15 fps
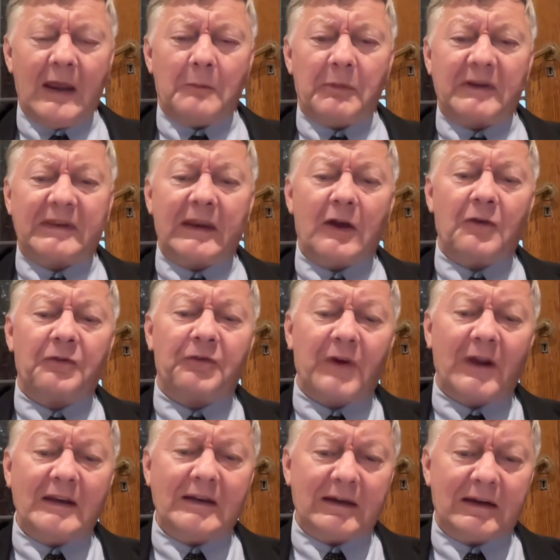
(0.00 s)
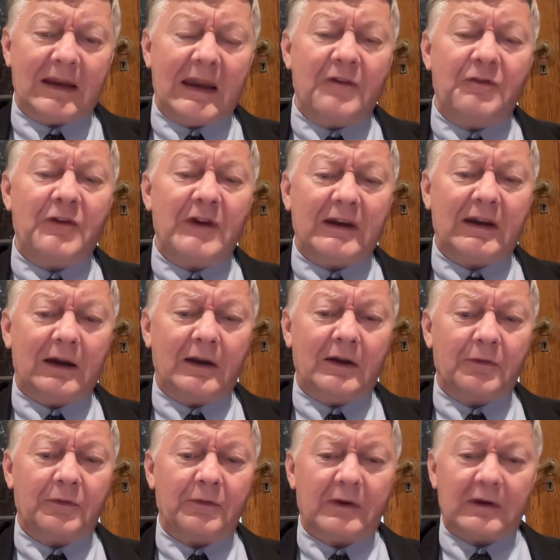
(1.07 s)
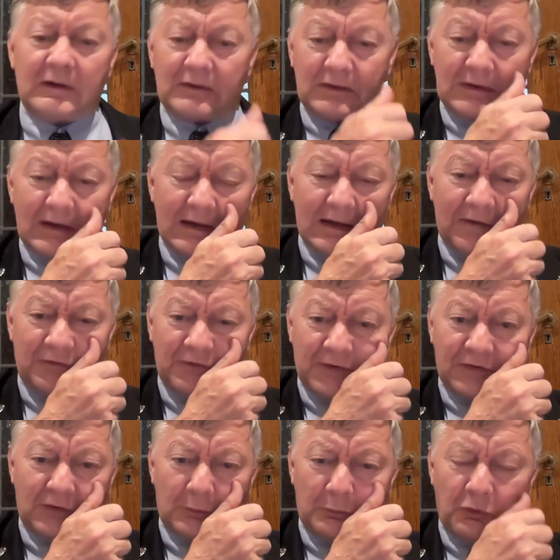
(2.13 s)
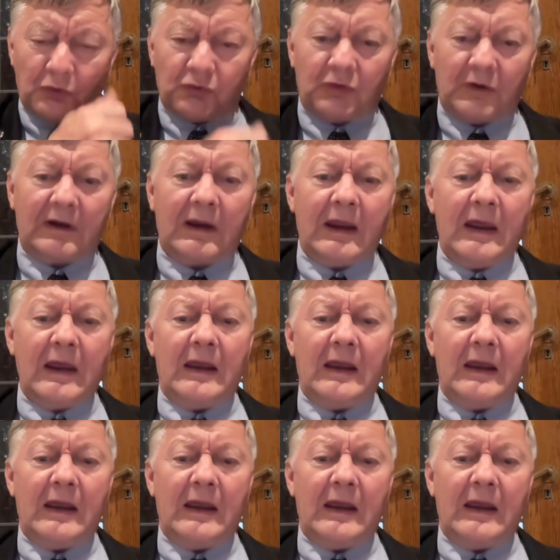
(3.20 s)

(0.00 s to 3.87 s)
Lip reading: But they are funding every kind of leftist debauchery.